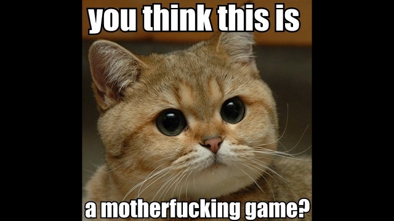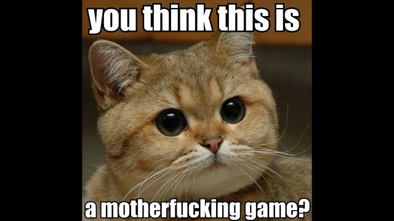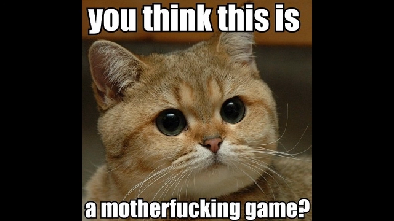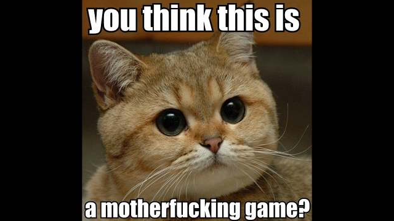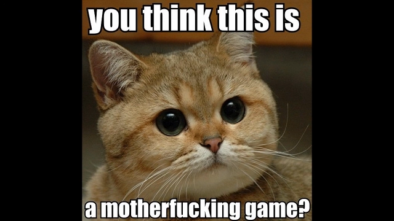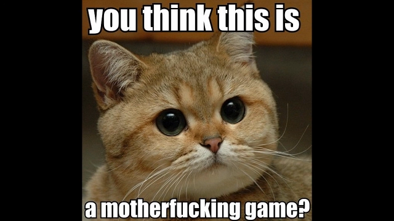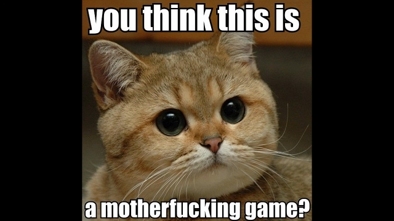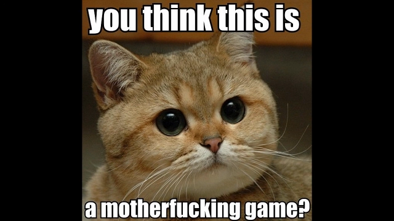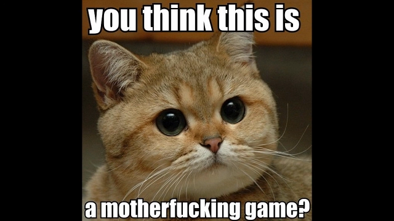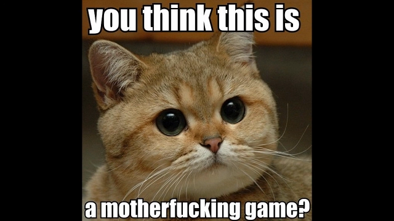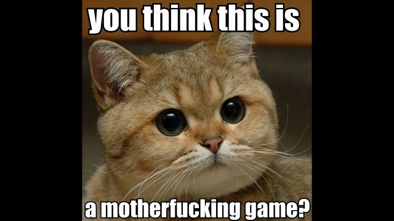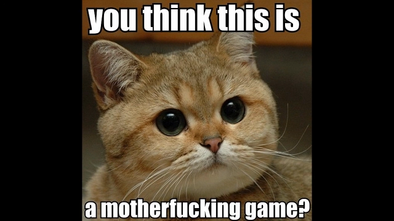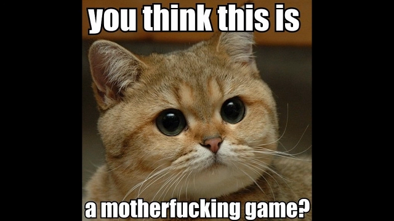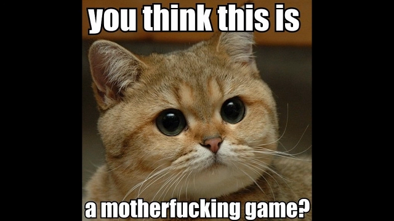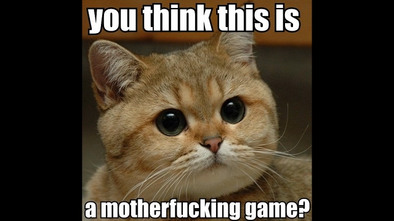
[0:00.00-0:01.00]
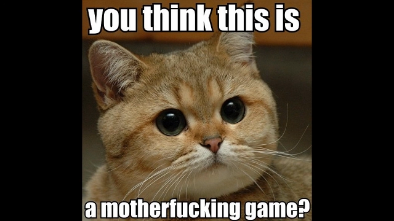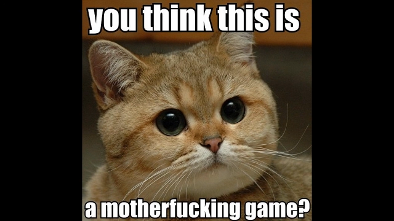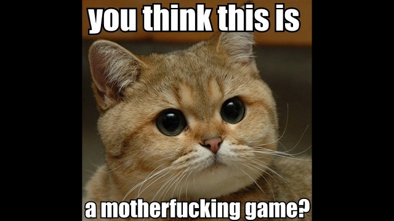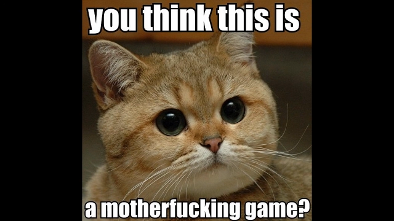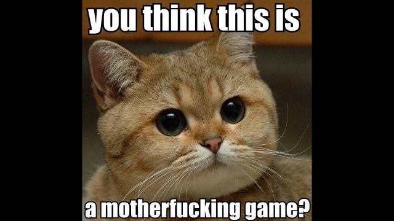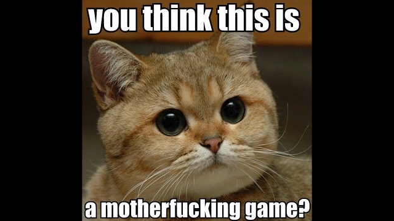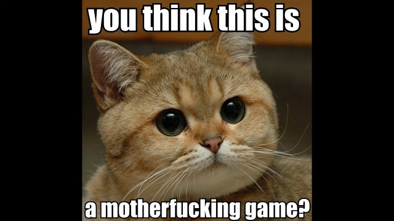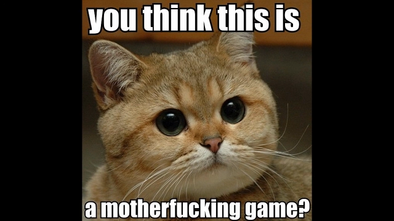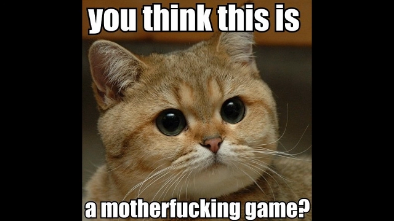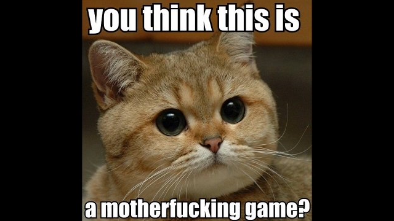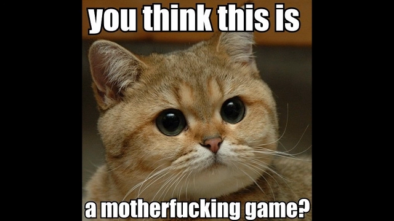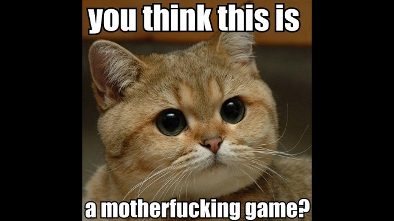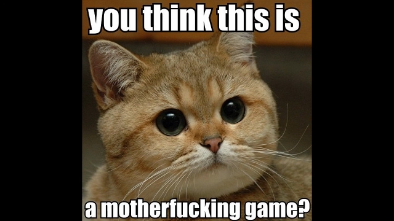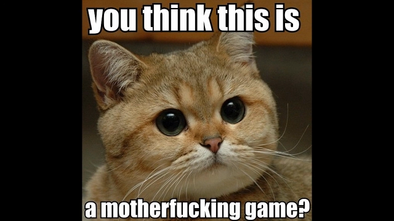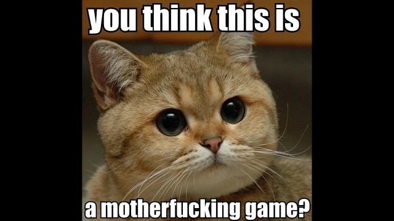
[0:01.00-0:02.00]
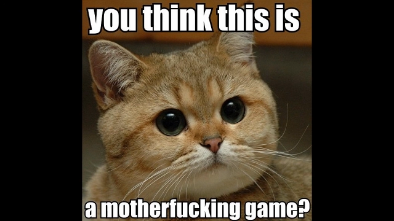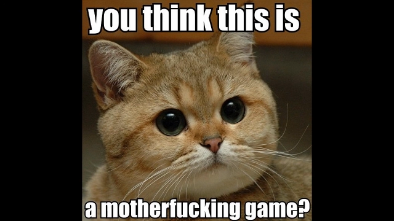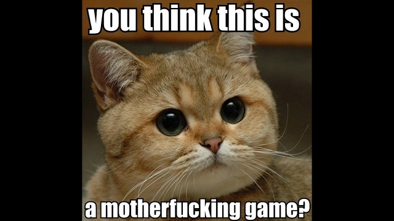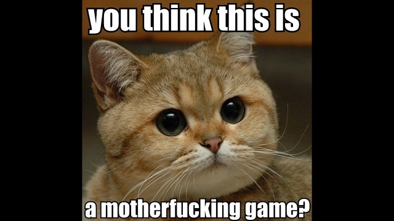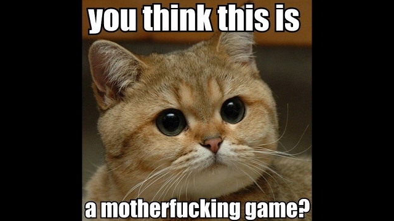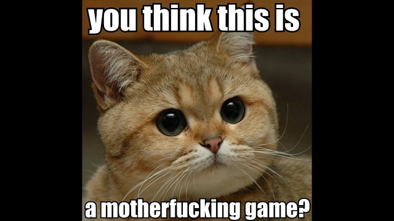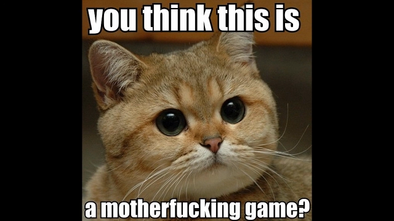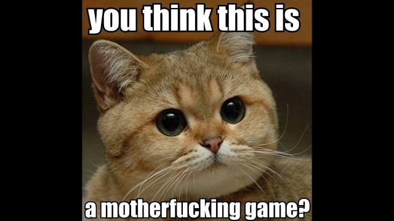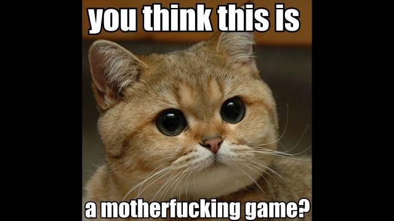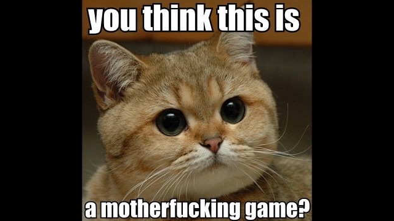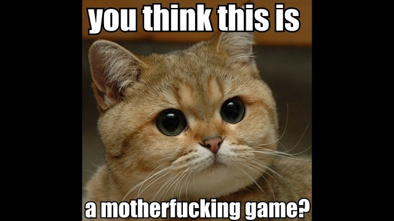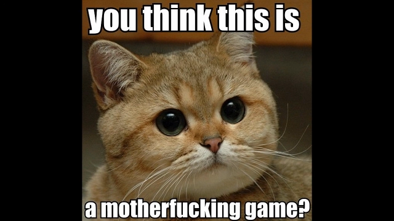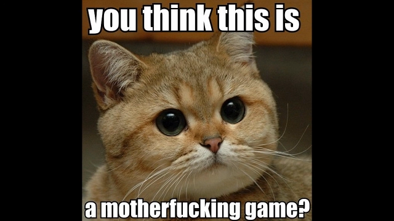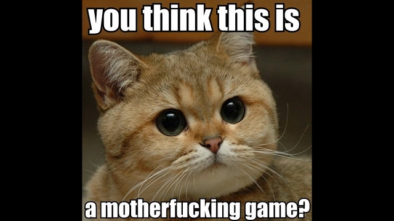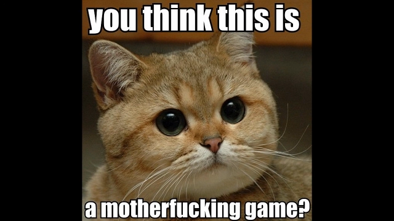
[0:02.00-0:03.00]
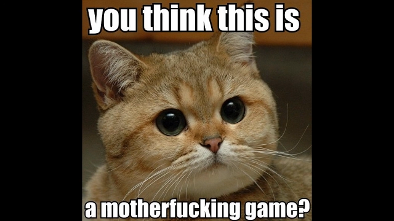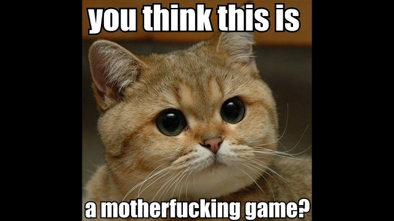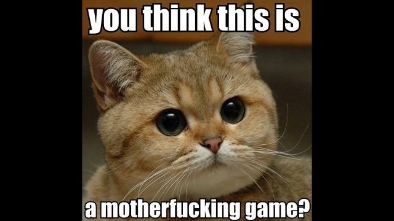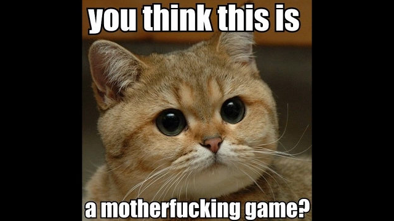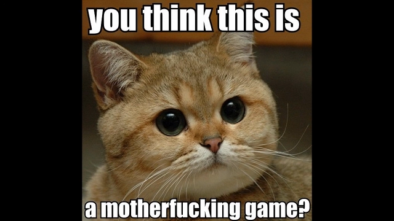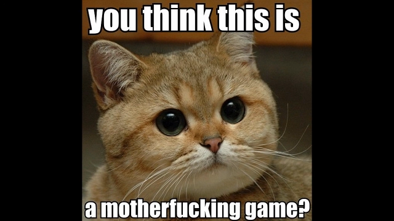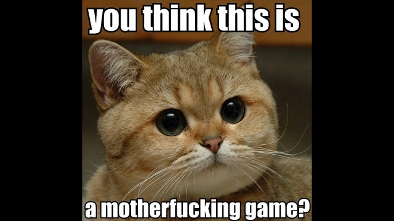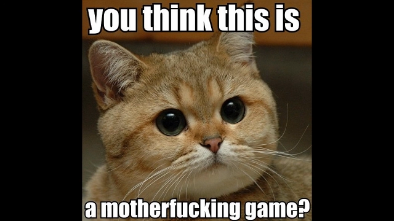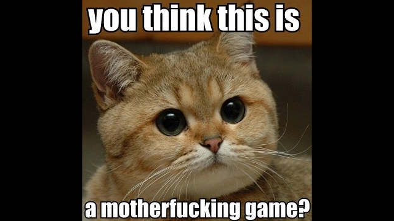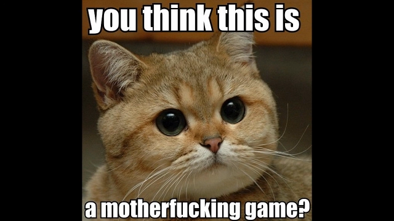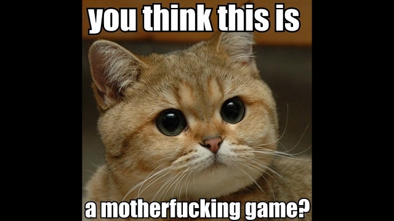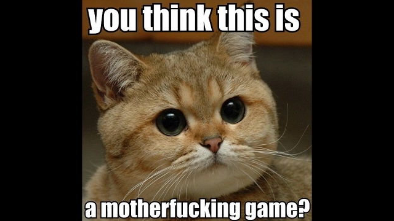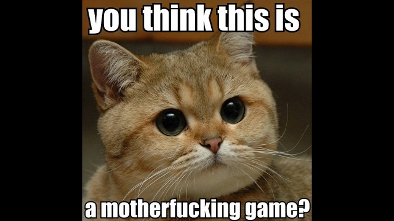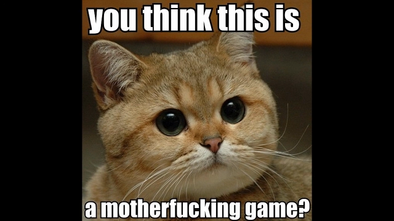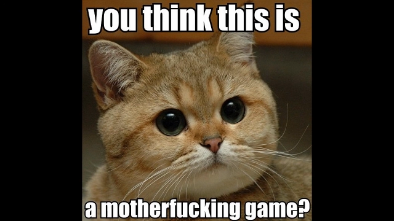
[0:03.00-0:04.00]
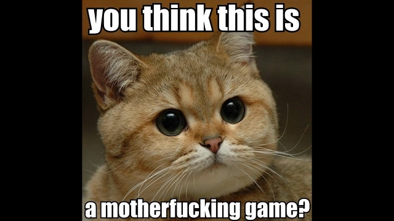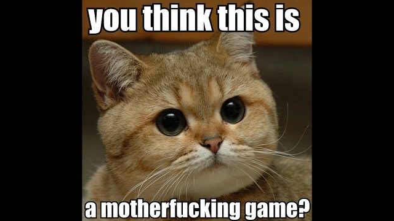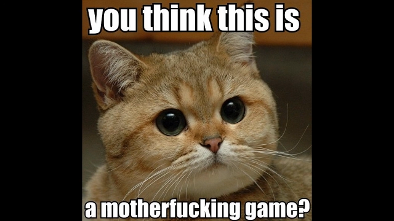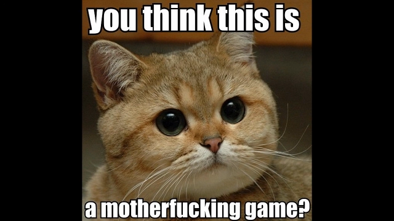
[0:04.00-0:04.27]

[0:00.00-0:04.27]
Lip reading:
Nobody's mouth can be seen.